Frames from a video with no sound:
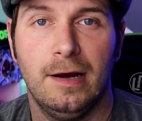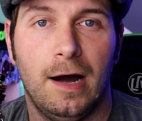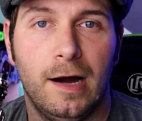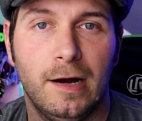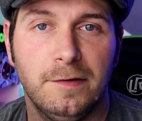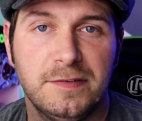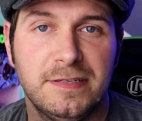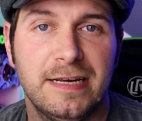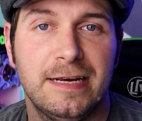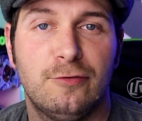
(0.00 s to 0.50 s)
I
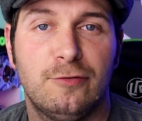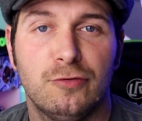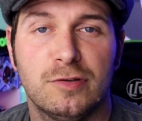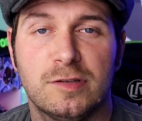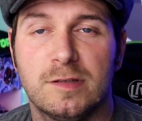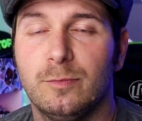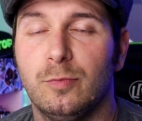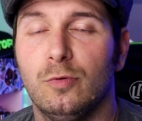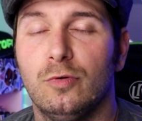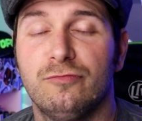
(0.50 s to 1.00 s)
have to say
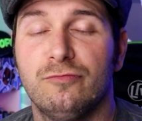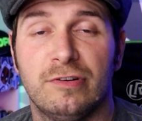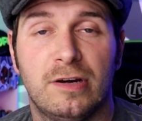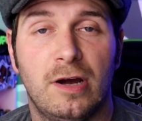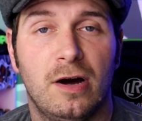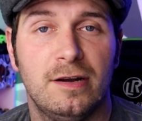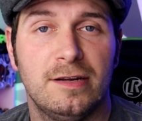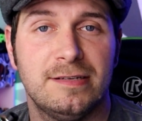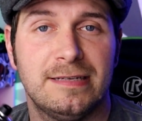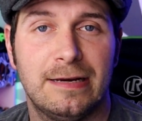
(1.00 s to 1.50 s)
across the board,
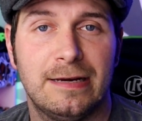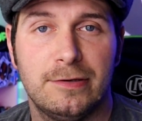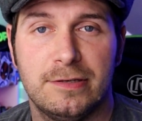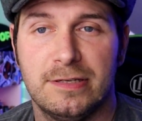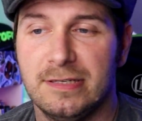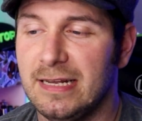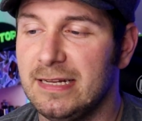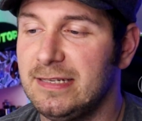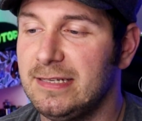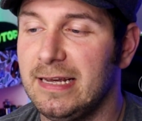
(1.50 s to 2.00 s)
regardless how you
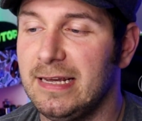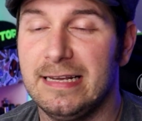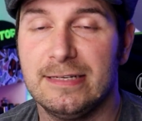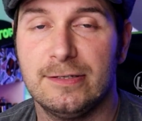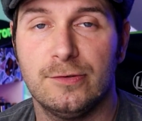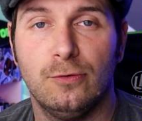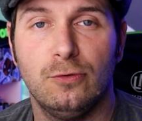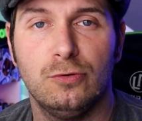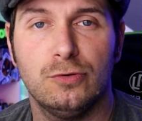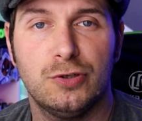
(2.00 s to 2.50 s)
set it,
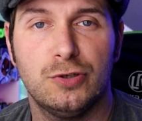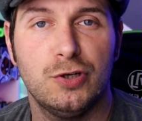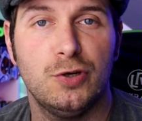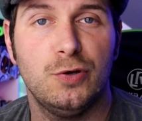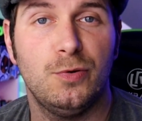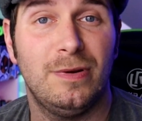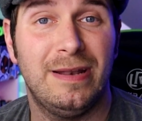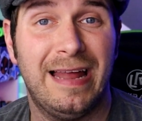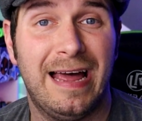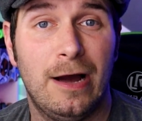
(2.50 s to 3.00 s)
it's not
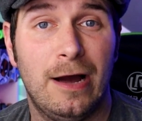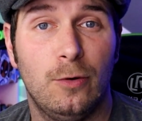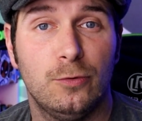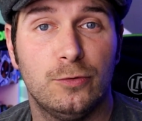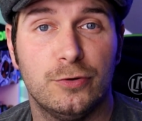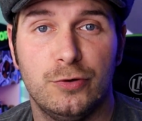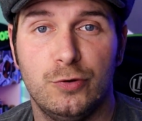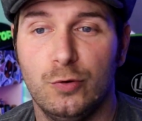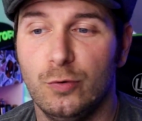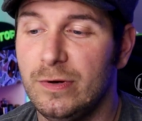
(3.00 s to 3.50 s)
too
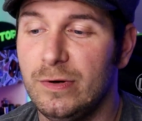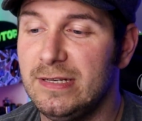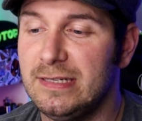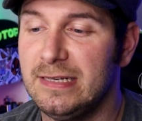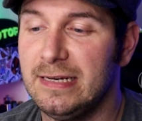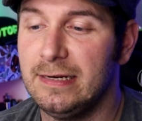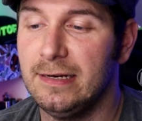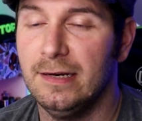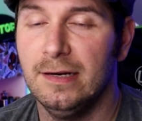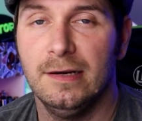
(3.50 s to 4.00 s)
loud and
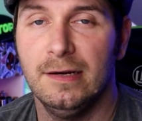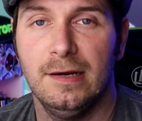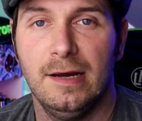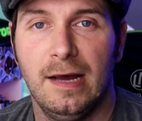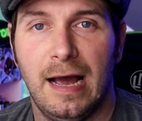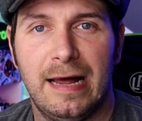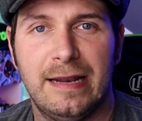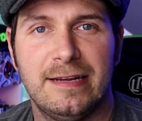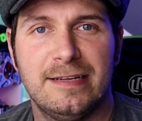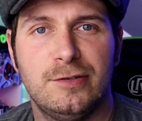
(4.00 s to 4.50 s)
noisy,
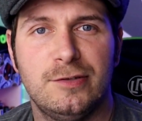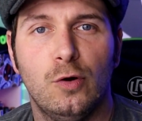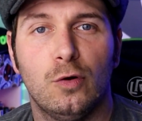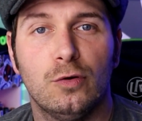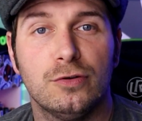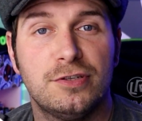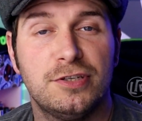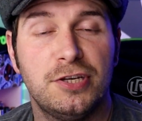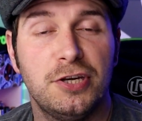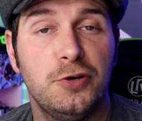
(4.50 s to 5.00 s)
and it's
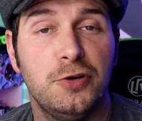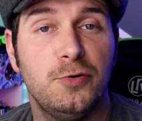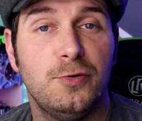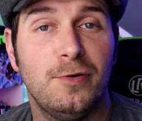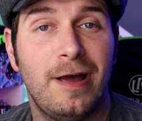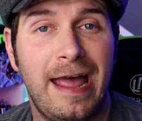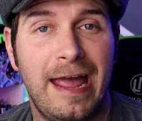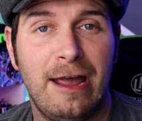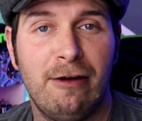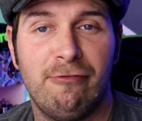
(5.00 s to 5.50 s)
not
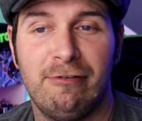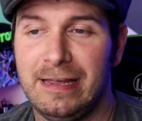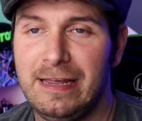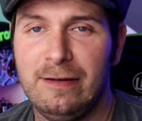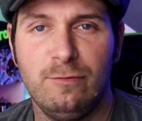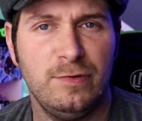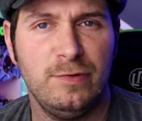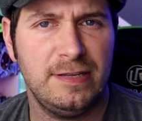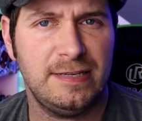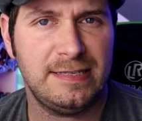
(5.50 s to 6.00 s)
too airy.
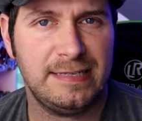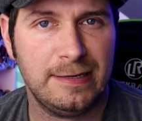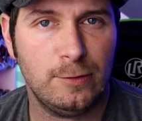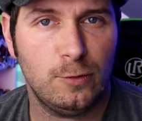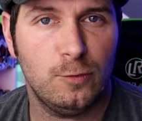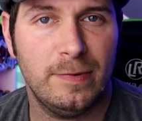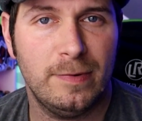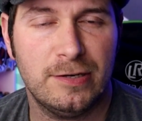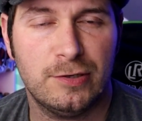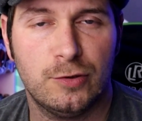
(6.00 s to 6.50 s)
Even with the
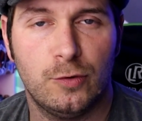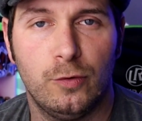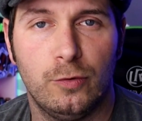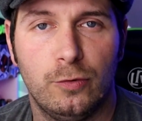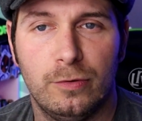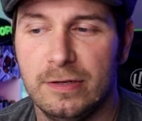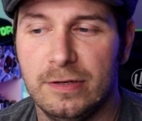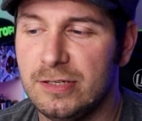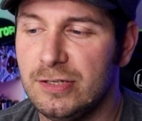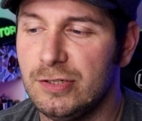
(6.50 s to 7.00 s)
single mesh
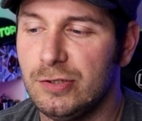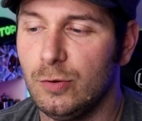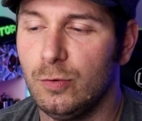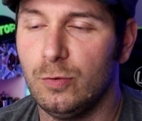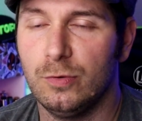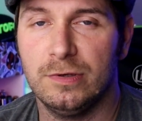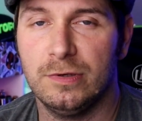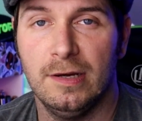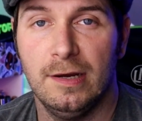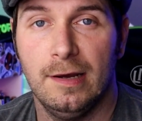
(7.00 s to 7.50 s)
coil
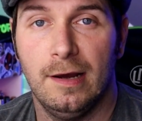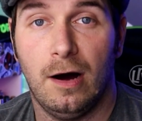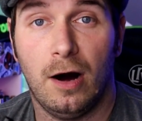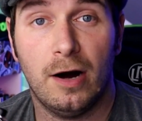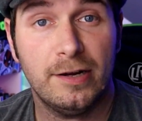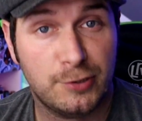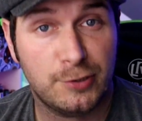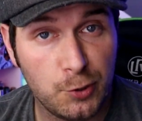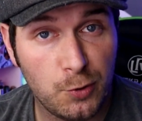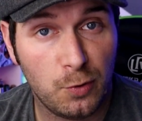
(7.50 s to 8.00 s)
installed,
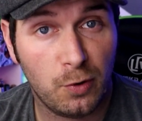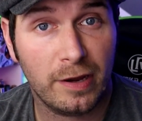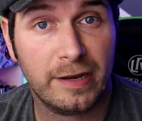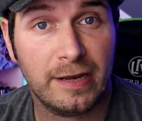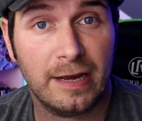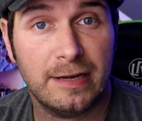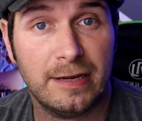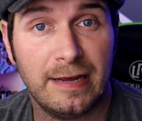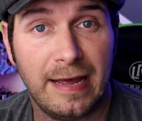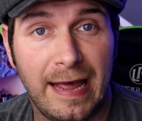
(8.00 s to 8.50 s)
I do
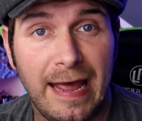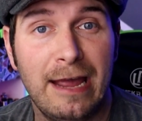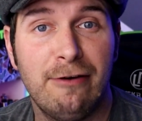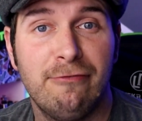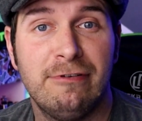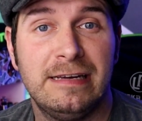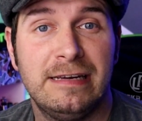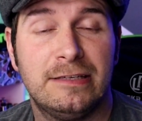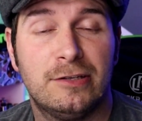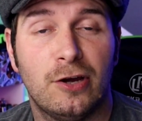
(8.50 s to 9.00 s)
like a
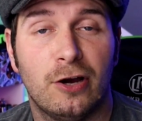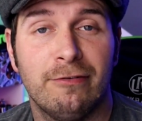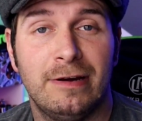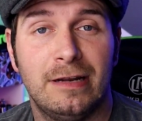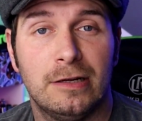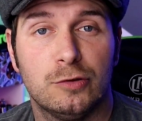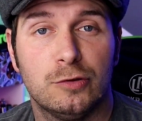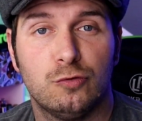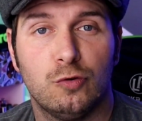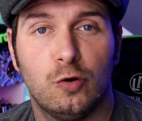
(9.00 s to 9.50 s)
airy
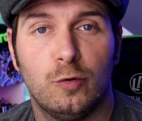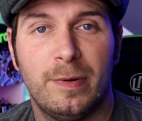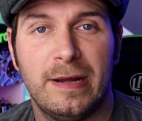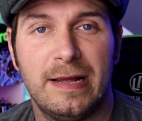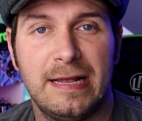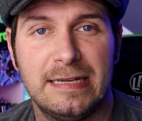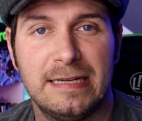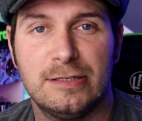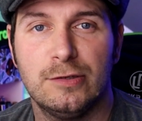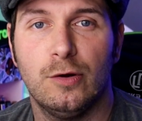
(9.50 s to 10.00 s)
direct lung draw, but
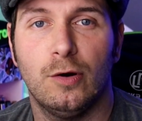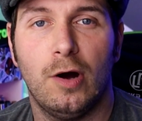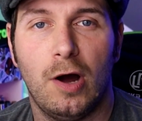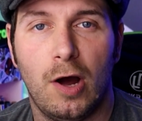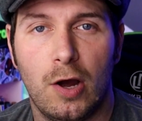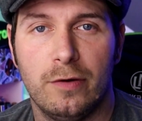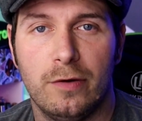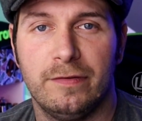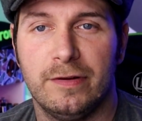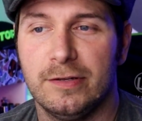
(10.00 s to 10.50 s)
it's not
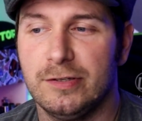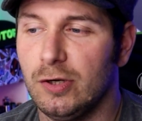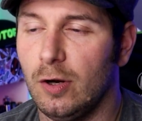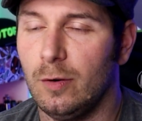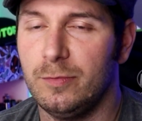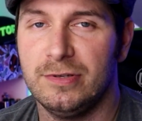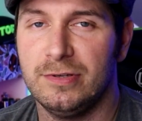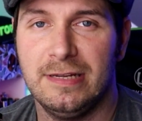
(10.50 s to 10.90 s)
over the top.